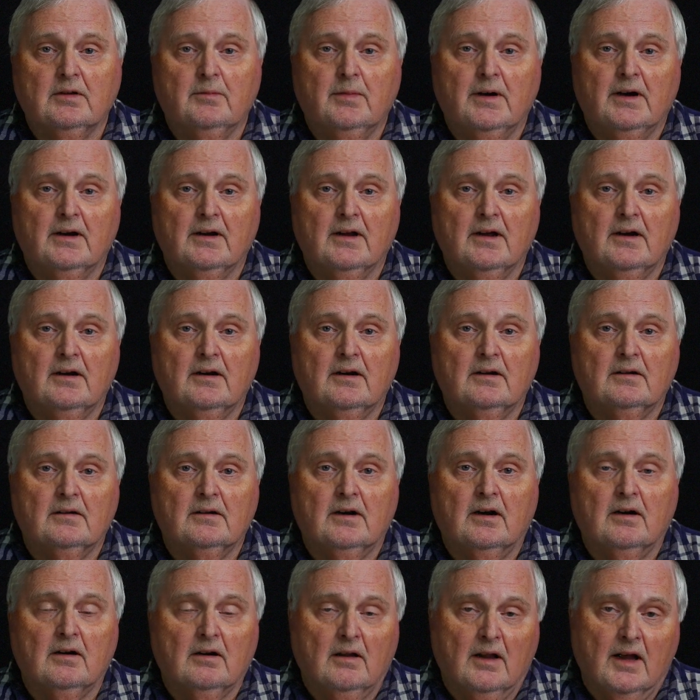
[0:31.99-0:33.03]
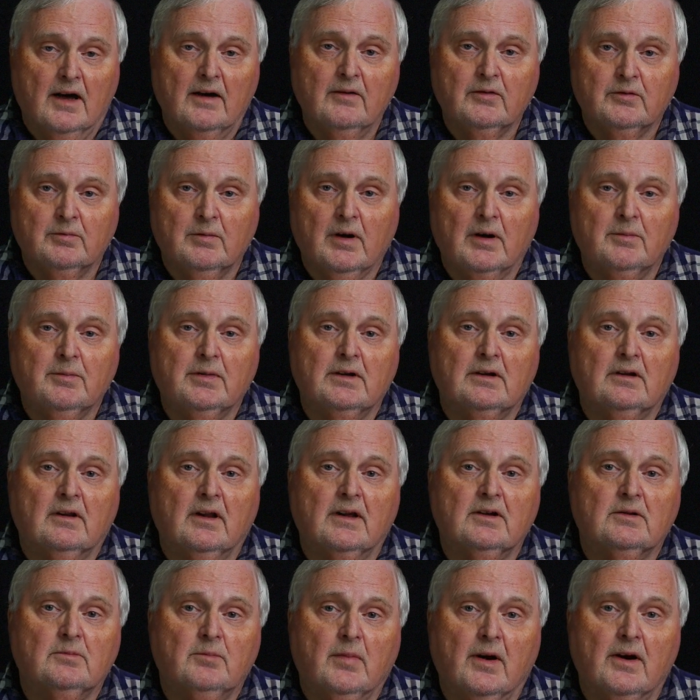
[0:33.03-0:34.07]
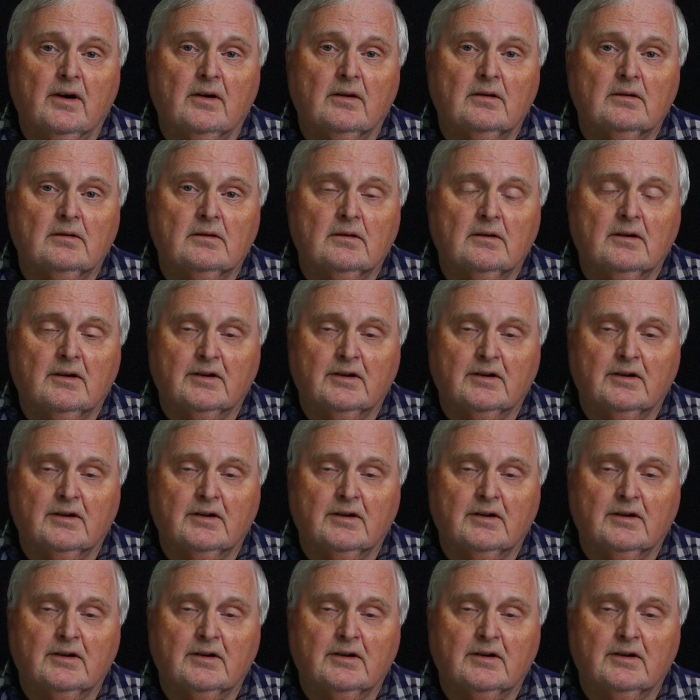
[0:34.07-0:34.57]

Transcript: about how our lives might be laid bare,